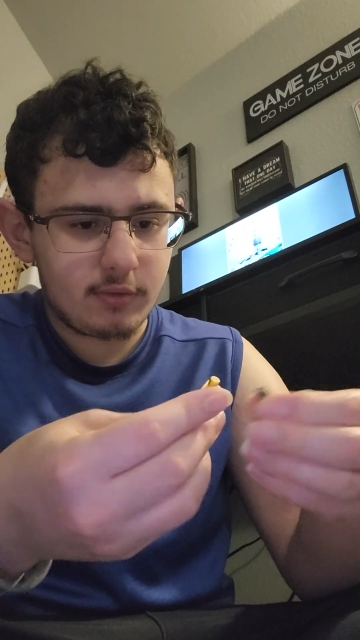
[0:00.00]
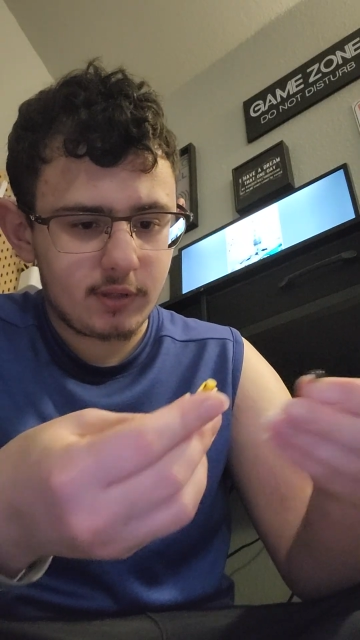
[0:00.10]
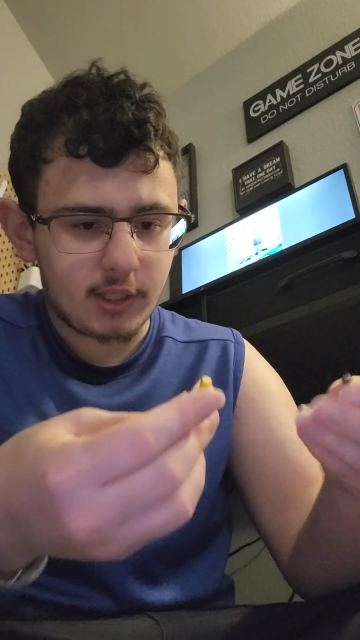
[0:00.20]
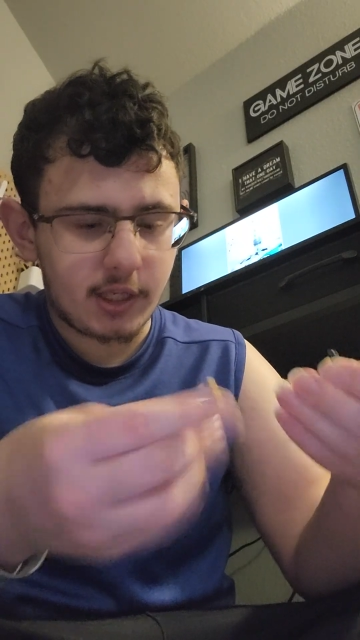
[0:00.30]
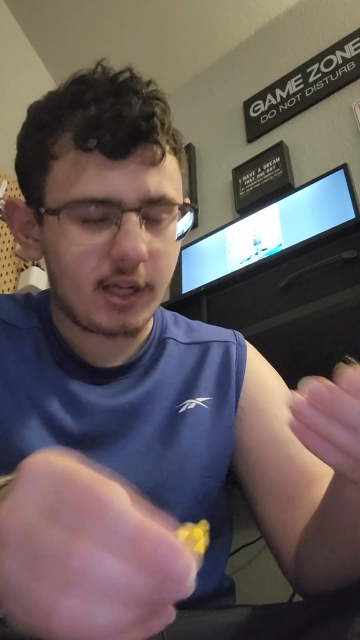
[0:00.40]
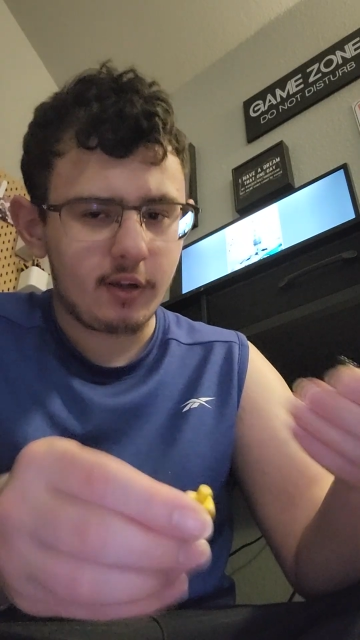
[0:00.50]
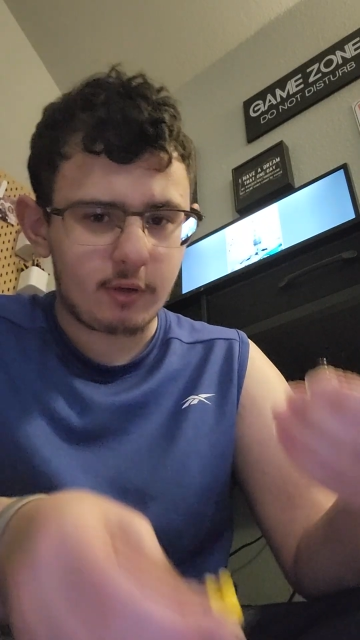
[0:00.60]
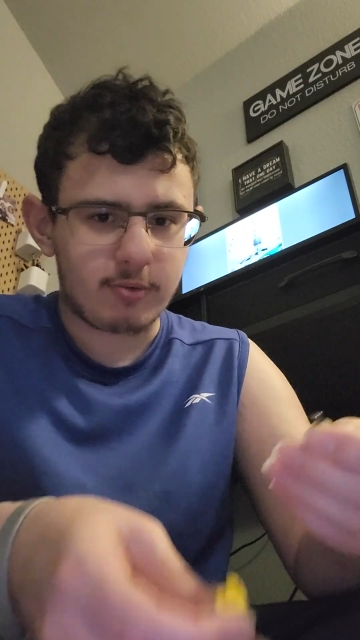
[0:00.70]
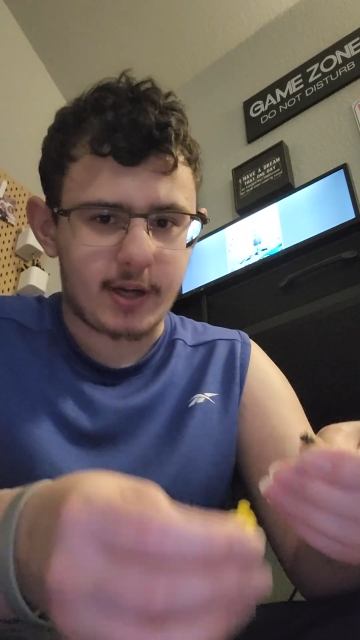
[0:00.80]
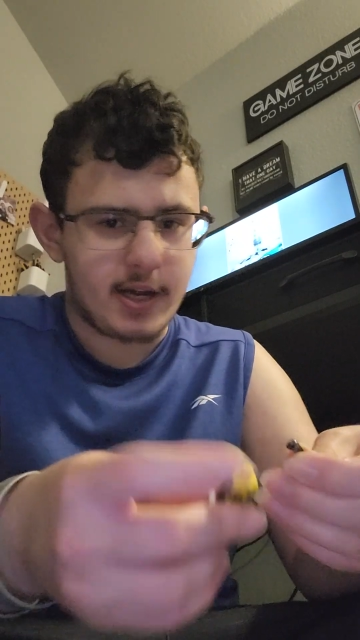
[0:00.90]
the
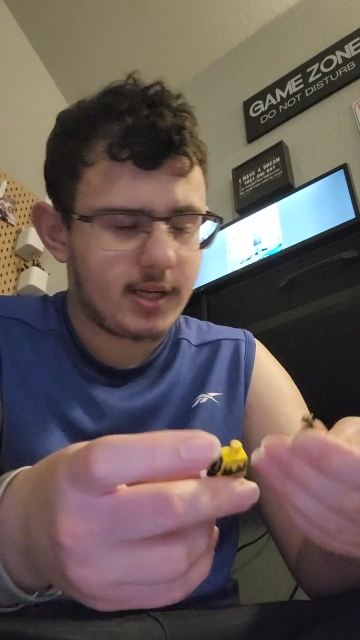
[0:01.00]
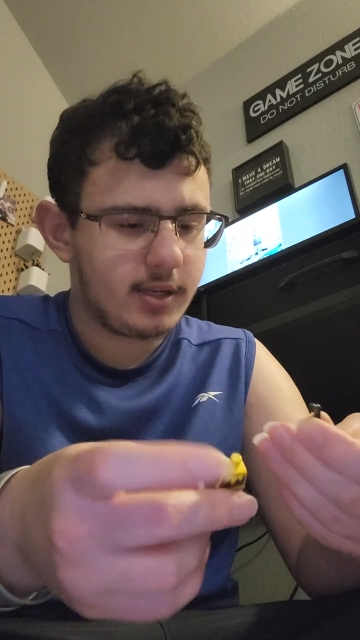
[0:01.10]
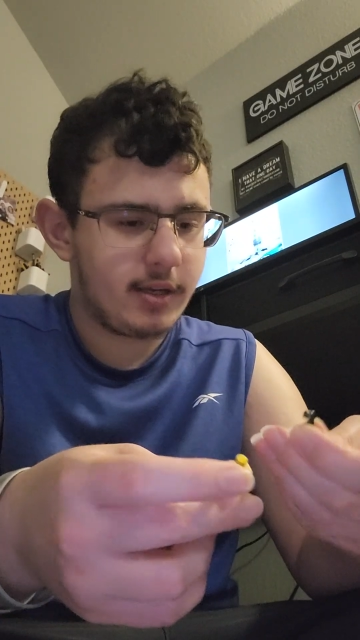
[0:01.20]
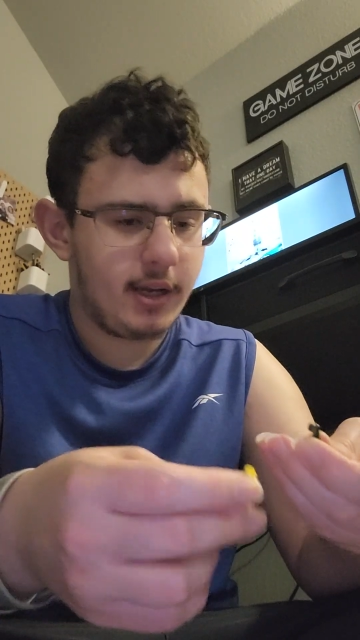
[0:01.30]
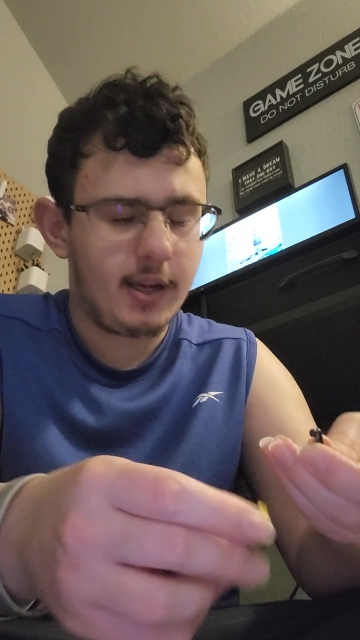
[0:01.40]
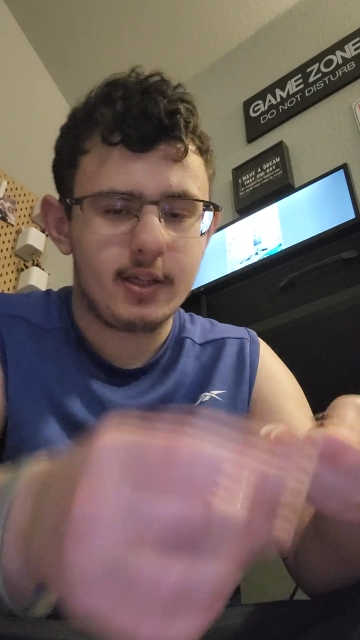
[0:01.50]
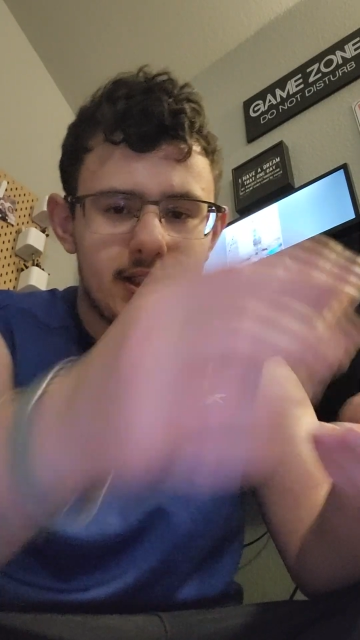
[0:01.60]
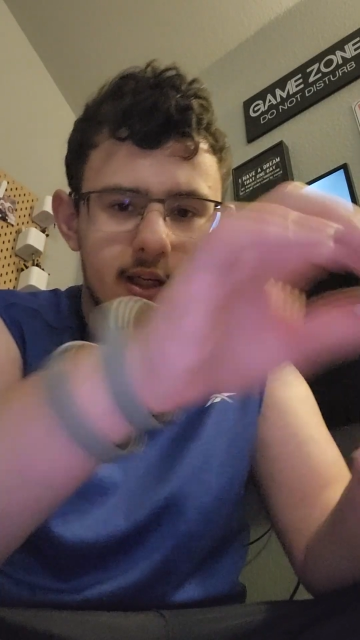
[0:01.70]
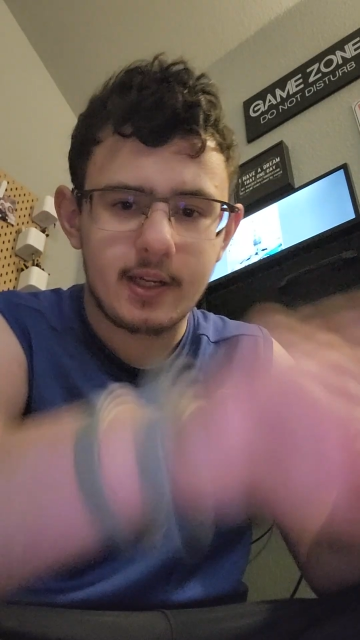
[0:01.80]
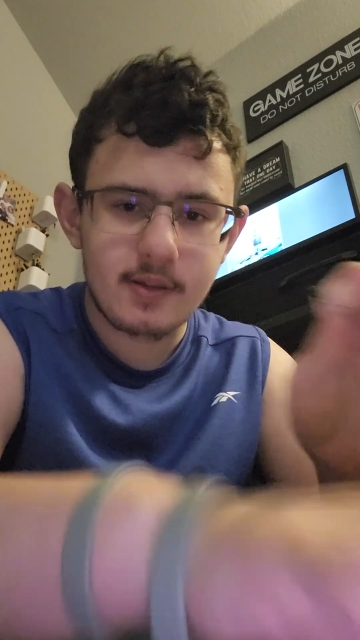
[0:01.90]
color white
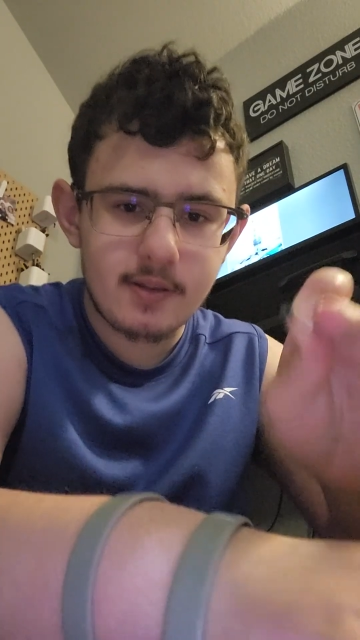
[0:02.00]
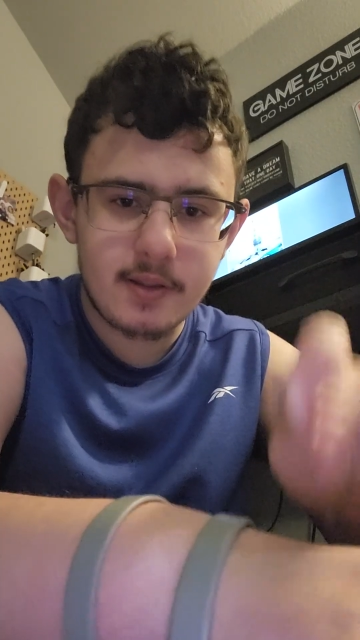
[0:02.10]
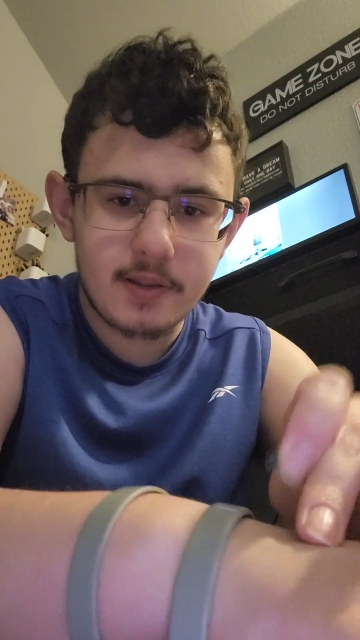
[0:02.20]
hands, not